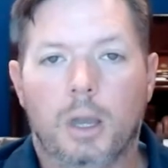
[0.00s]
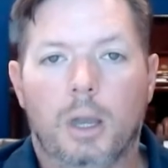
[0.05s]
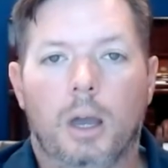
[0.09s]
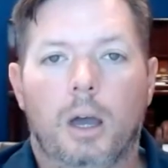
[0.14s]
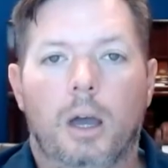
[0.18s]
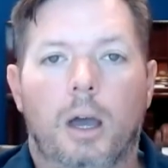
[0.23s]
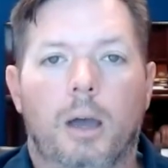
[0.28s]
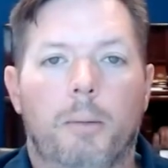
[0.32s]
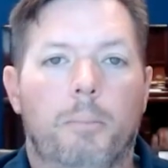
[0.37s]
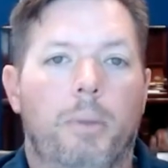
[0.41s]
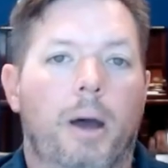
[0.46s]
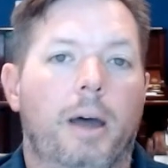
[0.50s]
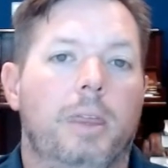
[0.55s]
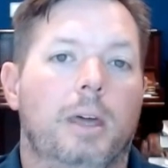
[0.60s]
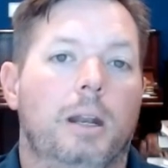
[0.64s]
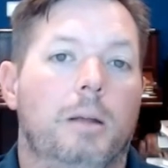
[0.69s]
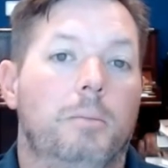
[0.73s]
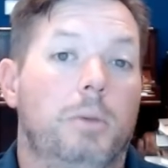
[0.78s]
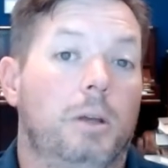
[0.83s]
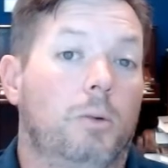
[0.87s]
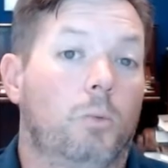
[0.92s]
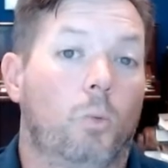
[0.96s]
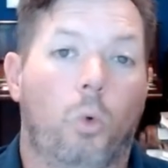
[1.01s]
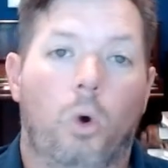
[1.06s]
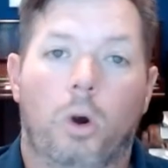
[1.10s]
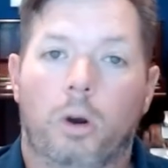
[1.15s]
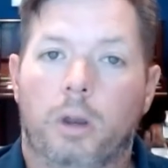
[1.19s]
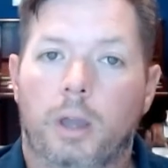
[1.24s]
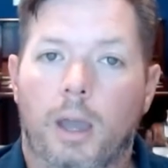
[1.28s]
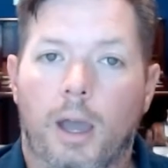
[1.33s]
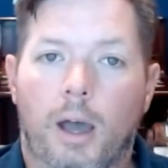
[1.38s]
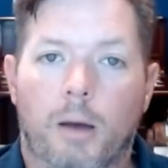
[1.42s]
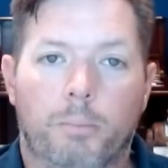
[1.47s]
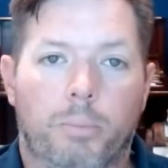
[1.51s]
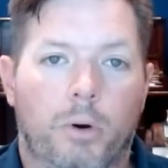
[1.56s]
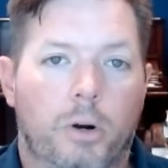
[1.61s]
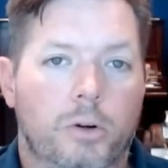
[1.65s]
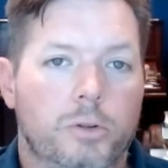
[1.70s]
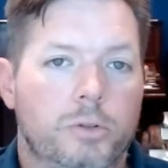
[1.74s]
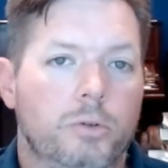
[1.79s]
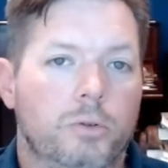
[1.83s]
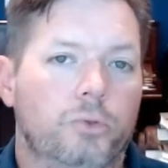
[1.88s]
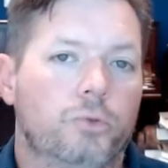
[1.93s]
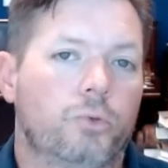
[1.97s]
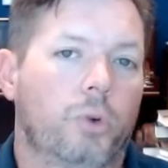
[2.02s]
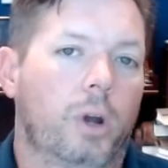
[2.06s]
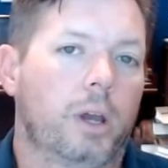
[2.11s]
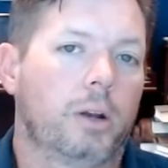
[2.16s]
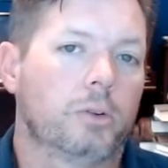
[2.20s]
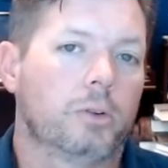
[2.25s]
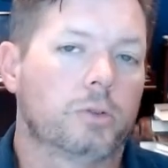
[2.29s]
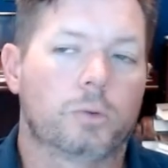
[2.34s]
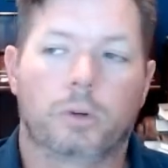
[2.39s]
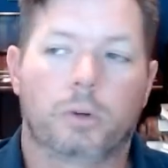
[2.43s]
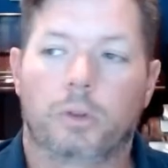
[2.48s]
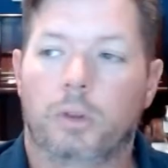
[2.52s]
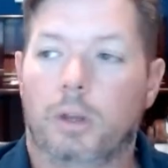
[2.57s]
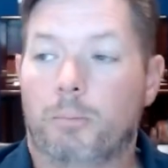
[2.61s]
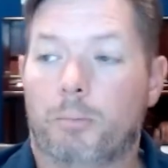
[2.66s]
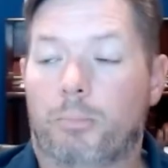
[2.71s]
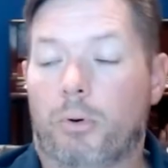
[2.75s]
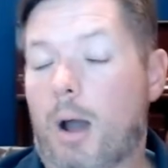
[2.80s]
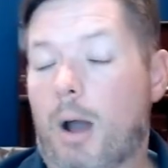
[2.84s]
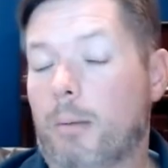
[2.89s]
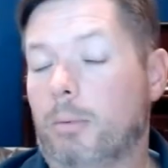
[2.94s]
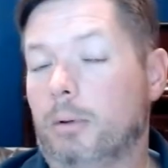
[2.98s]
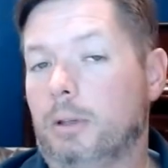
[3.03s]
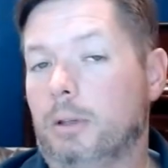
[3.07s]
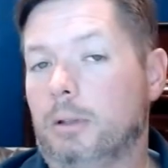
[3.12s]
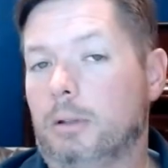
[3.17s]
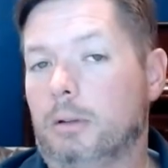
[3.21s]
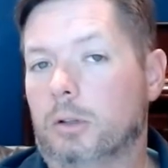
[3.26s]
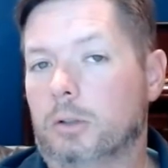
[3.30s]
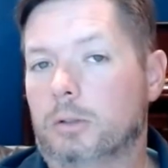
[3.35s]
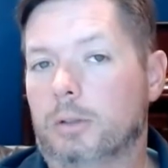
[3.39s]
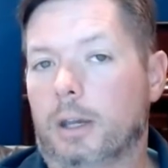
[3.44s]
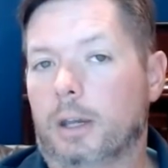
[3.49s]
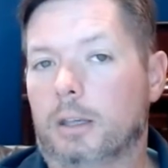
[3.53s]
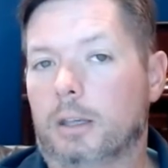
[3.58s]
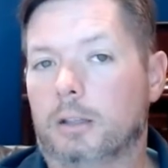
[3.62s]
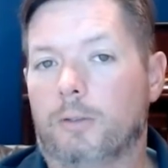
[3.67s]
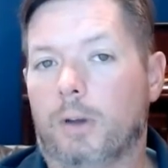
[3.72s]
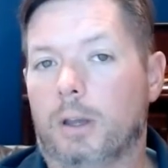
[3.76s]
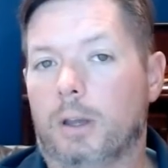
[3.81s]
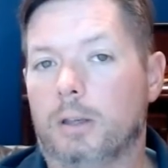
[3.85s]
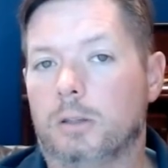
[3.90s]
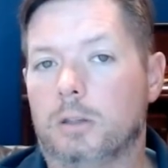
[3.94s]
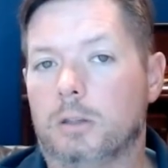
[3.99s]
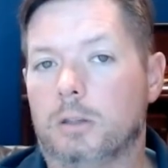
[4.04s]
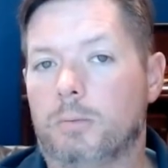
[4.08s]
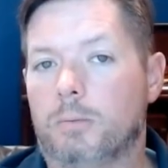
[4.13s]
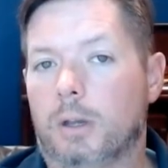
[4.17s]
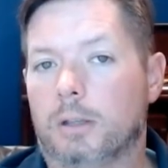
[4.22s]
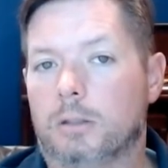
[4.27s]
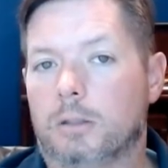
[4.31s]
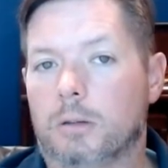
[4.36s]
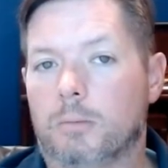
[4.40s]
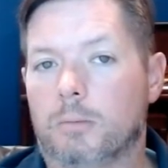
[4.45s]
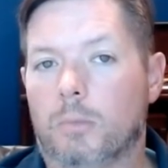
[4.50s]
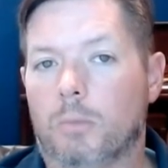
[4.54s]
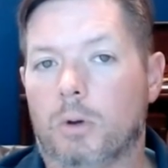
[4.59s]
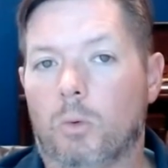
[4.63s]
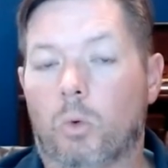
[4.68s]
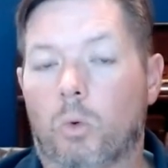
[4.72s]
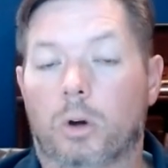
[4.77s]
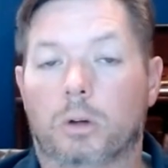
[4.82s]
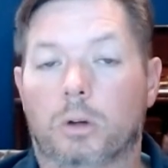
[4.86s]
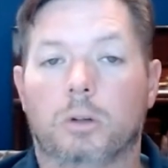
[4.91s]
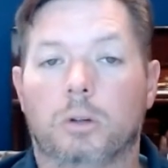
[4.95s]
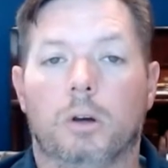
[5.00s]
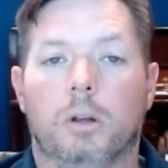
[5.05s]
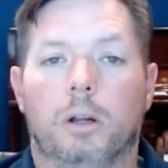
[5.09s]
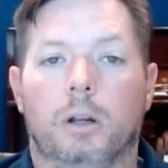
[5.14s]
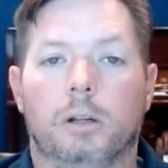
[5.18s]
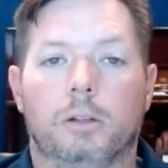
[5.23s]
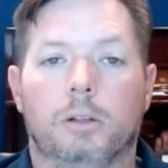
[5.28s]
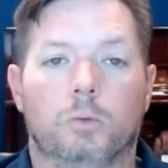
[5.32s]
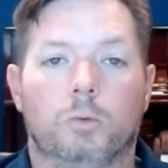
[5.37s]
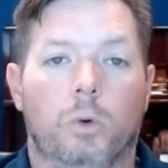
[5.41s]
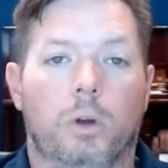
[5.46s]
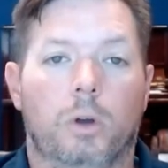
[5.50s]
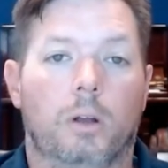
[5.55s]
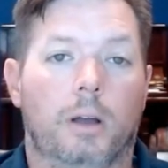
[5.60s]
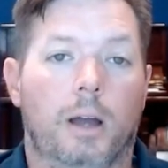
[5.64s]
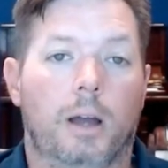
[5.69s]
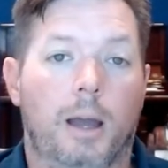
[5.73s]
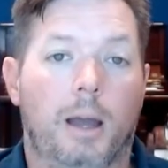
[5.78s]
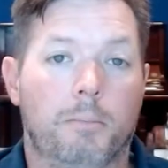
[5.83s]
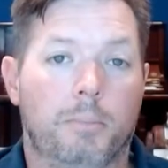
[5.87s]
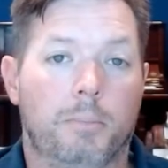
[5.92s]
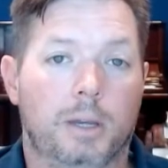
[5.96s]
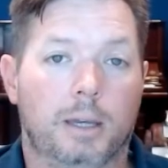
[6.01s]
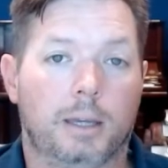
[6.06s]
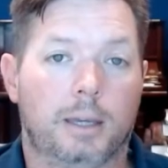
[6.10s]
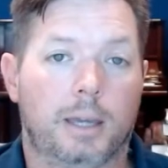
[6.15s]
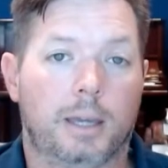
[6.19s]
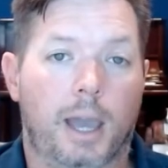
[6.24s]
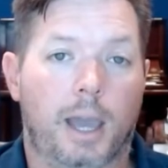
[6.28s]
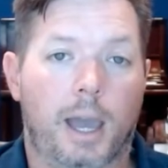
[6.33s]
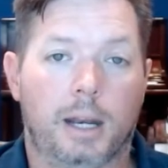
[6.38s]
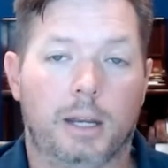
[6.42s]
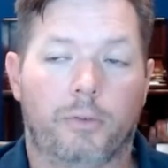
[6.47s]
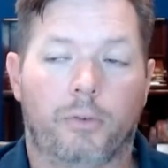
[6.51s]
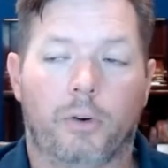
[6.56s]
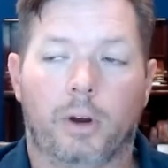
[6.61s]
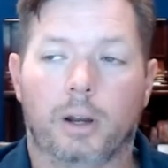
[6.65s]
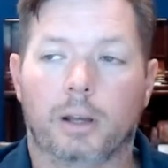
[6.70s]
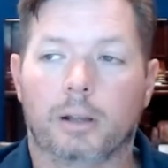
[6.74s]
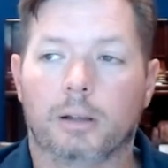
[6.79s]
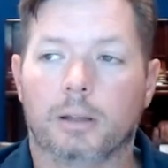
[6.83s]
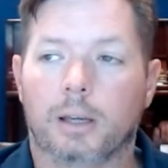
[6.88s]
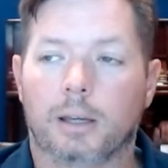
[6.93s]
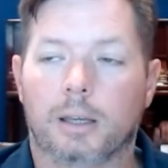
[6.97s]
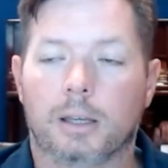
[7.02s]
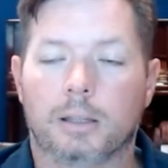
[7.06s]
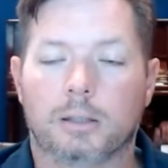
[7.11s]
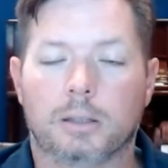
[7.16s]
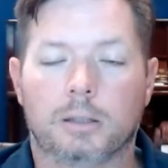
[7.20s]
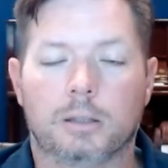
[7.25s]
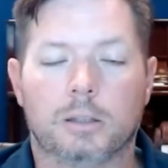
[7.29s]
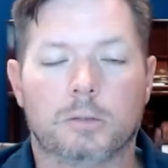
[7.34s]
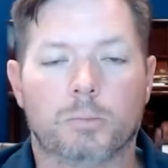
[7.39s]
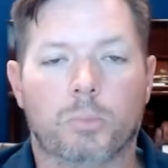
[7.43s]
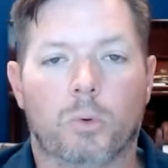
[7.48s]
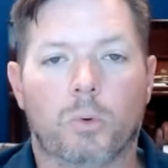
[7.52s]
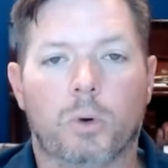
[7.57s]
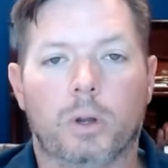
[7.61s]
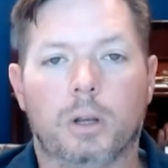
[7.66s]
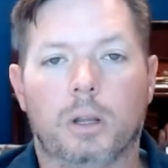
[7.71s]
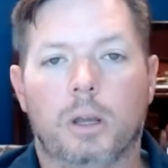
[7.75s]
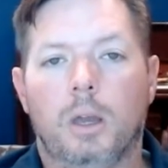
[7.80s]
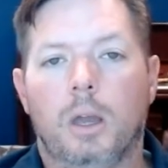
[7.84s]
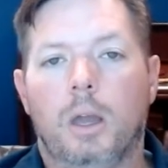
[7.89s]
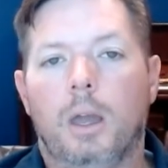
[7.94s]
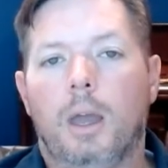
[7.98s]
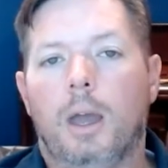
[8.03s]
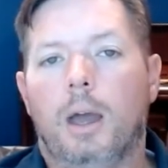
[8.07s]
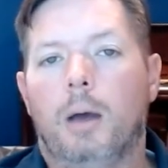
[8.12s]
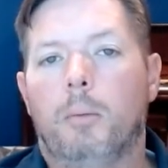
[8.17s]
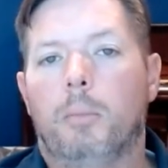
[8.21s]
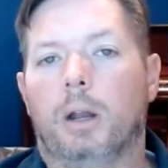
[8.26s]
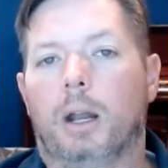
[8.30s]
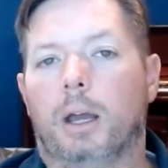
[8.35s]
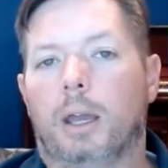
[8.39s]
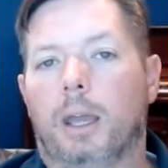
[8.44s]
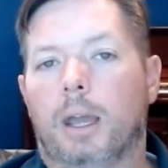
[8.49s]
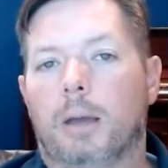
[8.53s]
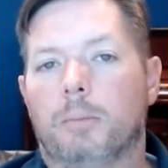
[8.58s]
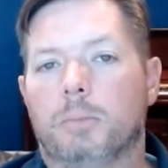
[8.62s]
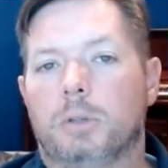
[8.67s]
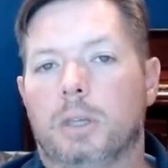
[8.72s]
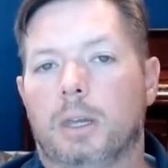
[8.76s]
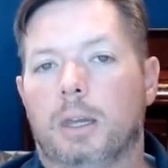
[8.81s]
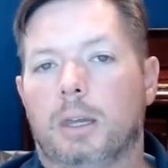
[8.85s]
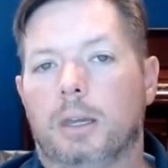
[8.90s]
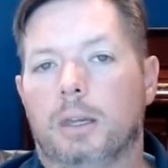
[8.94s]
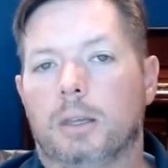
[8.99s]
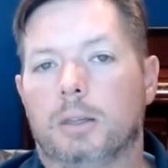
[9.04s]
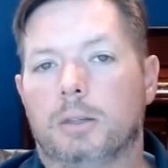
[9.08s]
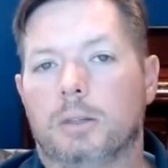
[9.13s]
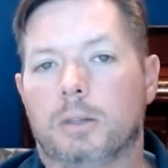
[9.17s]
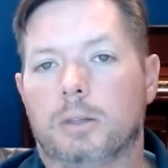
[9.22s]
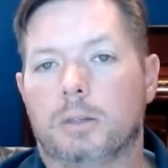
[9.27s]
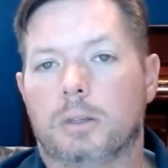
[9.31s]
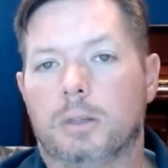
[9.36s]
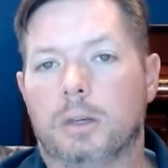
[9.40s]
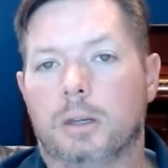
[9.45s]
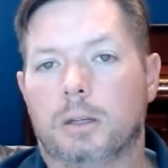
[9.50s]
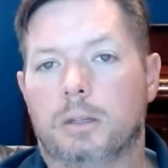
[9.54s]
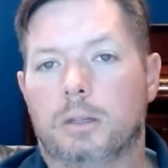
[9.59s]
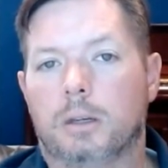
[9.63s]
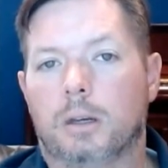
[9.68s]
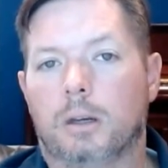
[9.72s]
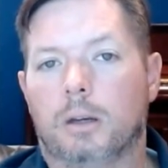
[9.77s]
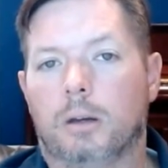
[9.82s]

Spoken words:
By that I mean workout, personal trainer sort of thing. Probably looks like his face has had some work done on it as well. I'm being catty, frankly, I guess at this point. But I am saying is that